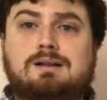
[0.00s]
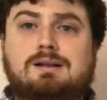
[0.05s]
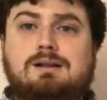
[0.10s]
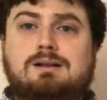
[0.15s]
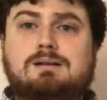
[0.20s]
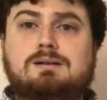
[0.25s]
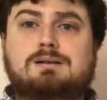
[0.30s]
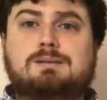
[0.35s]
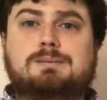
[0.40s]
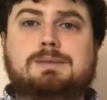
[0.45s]

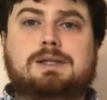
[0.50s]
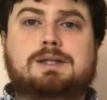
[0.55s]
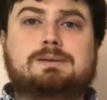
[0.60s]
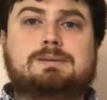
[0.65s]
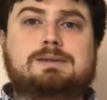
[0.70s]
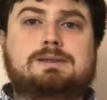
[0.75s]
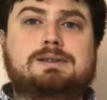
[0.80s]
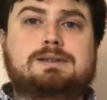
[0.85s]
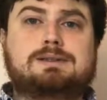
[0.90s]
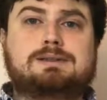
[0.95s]
Hello
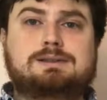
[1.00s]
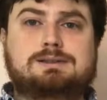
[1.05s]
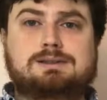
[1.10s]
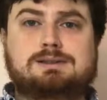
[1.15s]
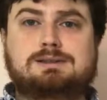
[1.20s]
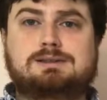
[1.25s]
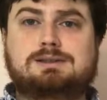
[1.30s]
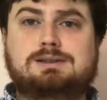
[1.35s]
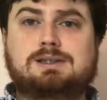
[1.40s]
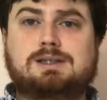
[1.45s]

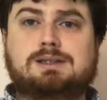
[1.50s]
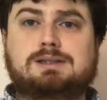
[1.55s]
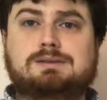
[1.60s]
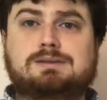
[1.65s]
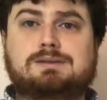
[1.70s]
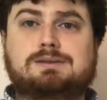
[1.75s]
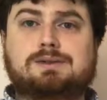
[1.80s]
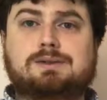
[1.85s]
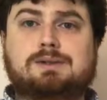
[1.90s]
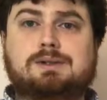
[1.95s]
mathematicians, thanks
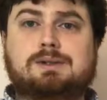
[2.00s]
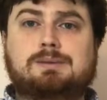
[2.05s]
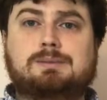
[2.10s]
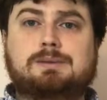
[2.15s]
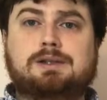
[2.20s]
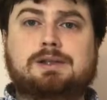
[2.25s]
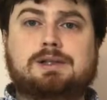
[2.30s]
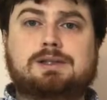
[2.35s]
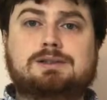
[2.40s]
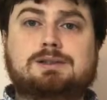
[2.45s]
for joining
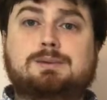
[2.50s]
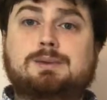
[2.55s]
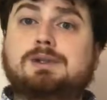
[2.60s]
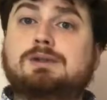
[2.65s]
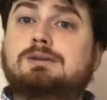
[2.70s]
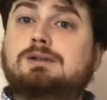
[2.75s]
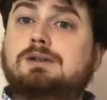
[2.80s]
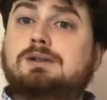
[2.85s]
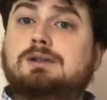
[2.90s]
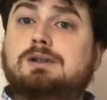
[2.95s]
me as we
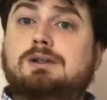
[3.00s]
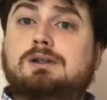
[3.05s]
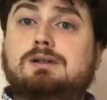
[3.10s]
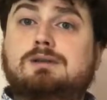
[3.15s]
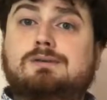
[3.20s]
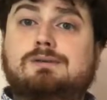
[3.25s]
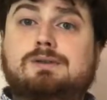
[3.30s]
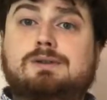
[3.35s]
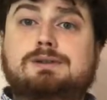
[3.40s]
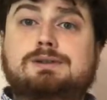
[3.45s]
look at
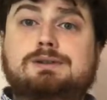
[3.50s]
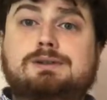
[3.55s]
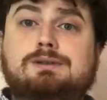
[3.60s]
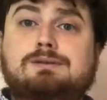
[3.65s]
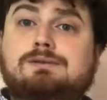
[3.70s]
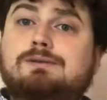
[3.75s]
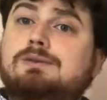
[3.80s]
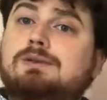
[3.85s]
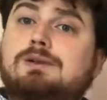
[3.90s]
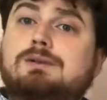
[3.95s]
a
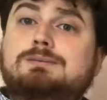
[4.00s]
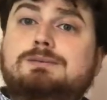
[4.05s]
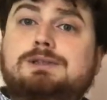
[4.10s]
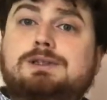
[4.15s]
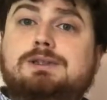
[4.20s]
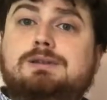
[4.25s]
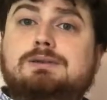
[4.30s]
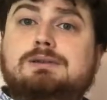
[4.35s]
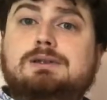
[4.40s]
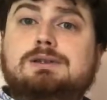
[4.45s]
function from
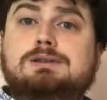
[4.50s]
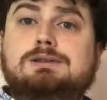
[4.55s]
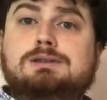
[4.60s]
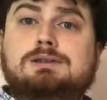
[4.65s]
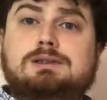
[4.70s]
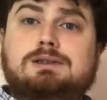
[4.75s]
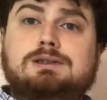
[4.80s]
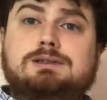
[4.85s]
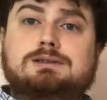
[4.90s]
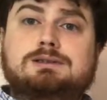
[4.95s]
z cross
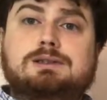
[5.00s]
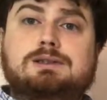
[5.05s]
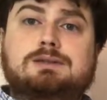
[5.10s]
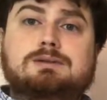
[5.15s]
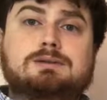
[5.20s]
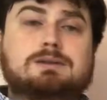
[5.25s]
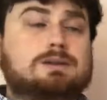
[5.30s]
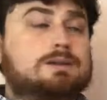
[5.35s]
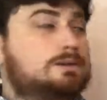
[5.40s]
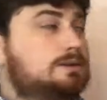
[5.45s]
z to z
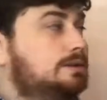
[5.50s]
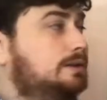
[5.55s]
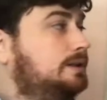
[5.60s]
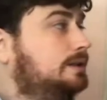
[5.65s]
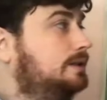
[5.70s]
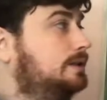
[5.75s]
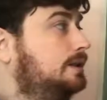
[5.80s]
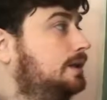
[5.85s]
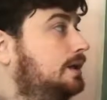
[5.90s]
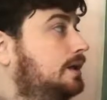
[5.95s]
cross z.
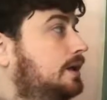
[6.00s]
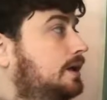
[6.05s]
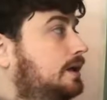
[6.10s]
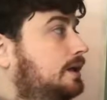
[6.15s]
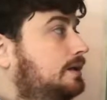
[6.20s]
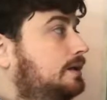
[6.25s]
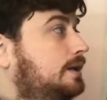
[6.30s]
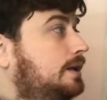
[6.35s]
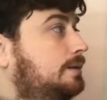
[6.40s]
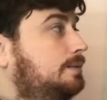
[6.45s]

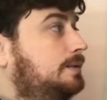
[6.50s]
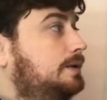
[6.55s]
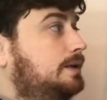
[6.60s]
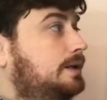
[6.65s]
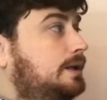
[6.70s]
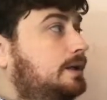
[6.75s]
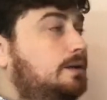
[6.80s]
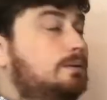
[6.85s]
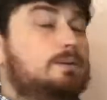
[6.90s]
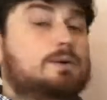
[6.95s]
Namely
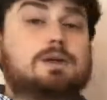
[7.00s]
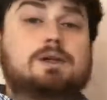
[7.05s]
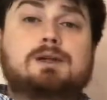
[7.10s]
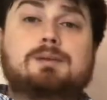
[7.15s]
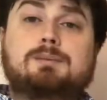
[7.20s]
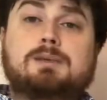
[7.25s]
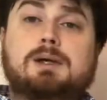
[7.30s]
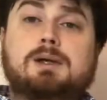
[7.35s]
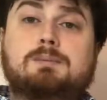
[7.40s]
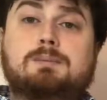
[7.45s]
that we're going
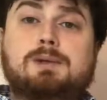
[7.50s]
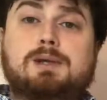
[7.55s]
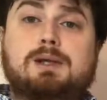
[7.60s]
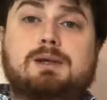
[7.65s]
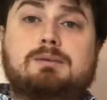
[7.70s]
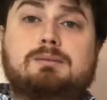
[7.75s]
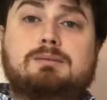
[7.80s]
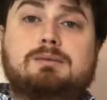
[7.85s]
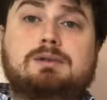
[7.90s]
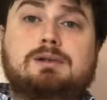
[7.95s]
to map
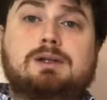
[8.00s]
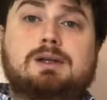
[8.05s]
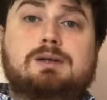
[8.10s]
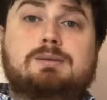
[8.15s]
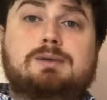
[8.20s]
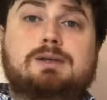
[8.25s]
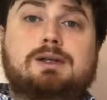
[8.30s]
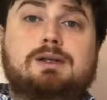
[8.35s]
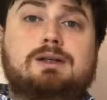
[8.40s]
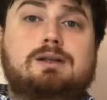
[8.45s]
m
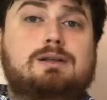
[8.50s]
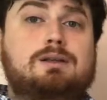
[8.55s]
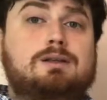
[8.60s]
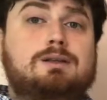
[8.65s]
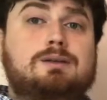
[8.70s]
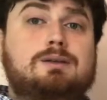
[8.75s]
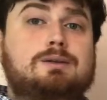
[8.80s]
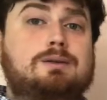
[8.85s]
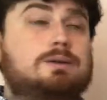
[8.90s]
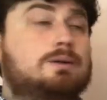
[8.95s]
comma n
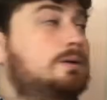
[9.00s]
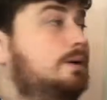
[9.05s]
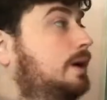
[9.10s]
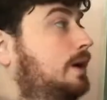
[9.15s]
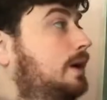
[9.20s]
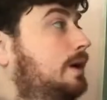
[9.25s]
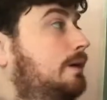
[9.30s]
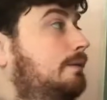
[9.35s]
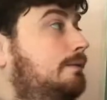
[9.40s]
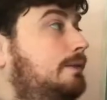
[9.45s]
to
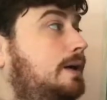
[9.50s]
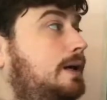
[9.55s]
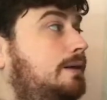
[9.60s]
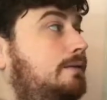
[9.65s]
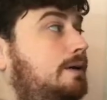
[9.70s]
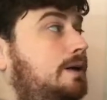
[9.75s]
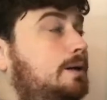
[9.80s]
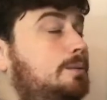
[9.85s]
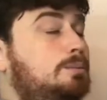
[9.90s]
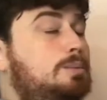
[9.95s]

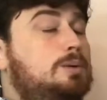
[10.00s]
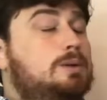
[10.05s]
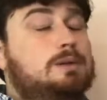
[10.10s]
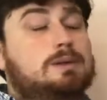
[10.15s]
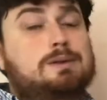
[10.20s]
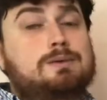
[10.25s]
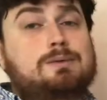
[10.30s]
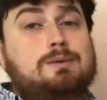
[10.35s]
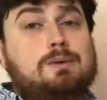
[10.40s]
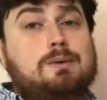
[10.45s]
5n
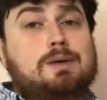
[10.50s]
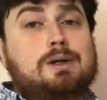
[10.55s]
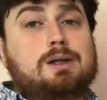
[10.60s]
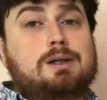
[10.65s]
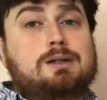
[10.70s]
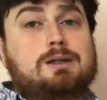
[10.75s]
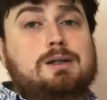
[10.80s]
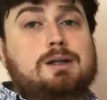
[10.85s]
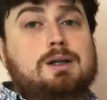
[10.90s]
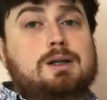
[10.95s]
plus
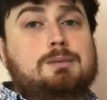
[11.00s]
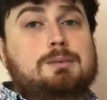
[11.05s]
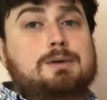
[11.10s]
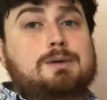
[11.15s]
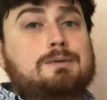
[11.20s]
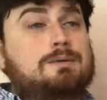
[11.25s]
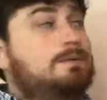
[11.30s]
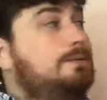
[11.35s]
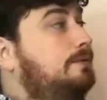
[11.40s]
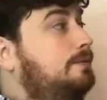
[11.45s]
4n
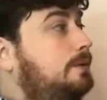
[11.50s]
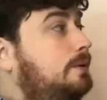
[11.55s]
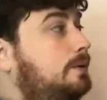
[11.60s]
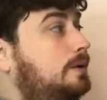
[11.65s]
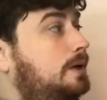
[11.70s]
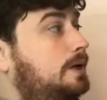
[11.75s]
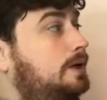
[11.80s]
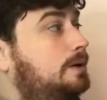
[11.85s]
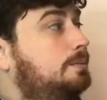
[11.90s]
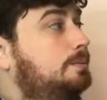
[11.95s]
comma
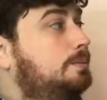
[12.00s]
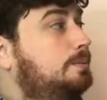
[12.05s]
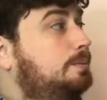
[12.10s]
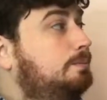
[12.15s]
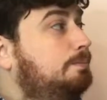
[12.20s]
4n